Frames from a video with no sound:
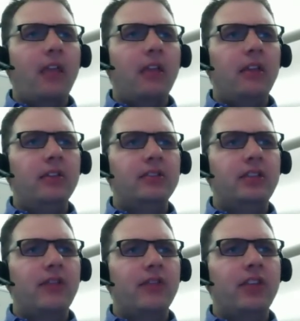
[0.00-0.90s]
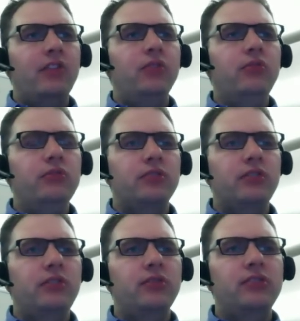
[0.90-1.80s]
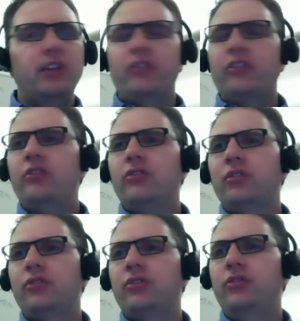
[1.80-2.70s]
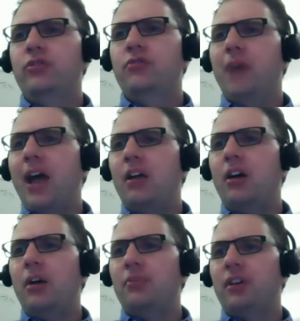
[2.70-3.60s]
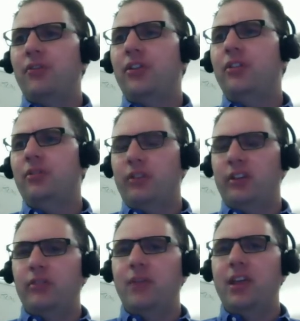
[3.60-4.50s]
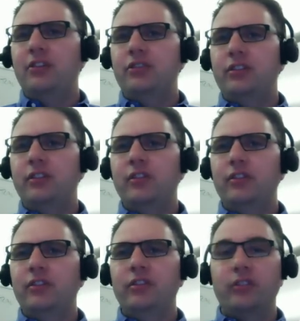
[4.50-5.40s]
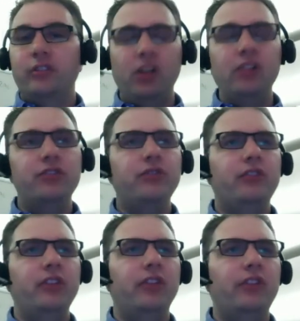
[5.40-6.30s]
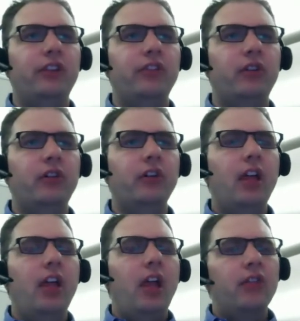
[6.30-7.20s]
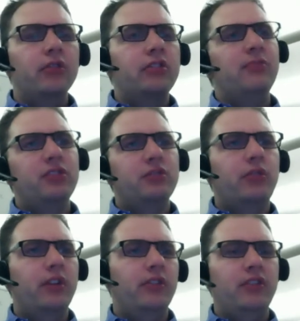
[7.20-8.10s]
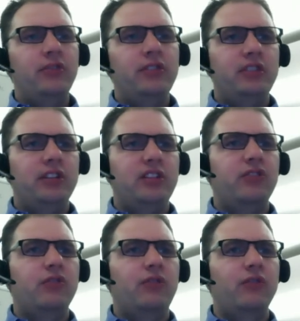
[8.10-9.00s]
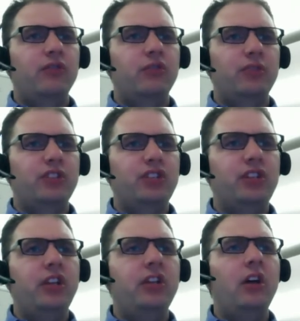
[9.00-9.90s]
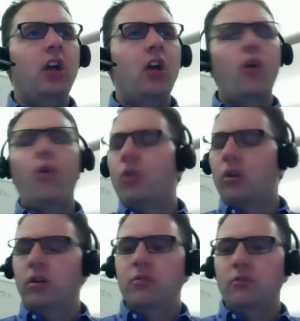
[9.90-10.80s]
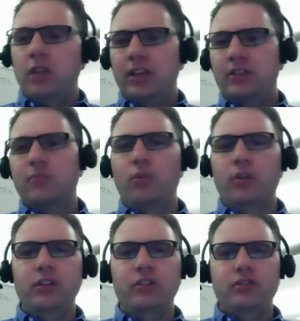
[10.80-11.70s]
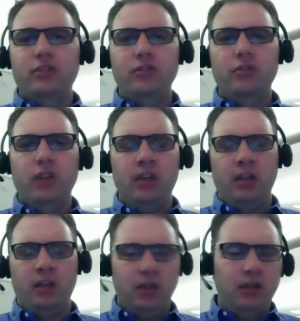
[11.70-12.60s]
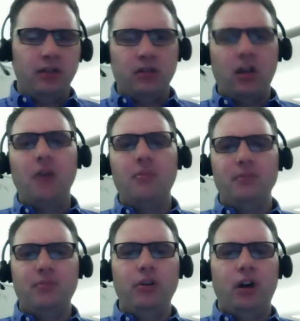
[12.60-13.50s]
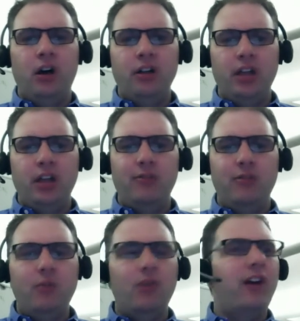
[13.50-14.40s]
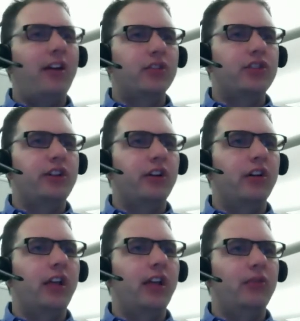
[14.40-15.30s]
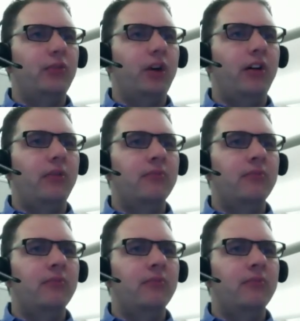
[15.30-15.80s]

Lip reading: is that they use UCS Central to do backups of their UCS Manager instances as well as UCS Central. Those can be stored in the UCS Central virtual machine or exported to and a copy put on a remote file share as well.